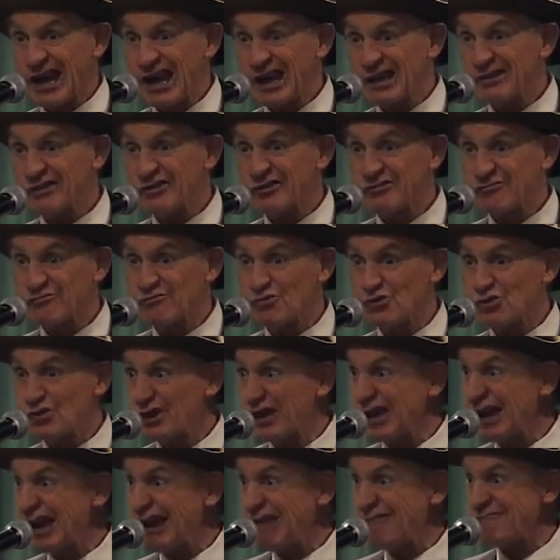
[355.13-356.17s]
I just want
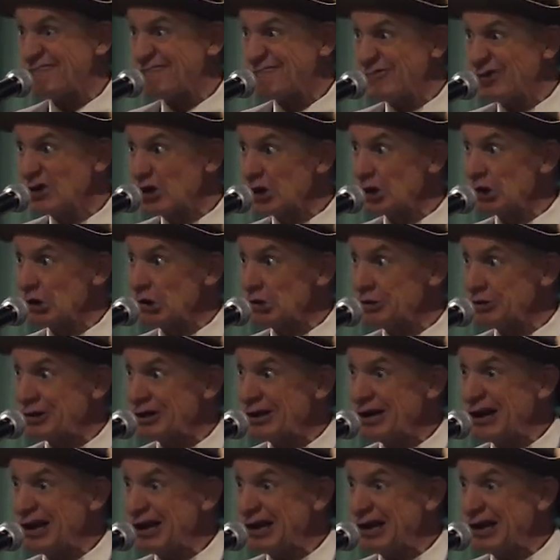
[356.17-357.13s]
to have fun on the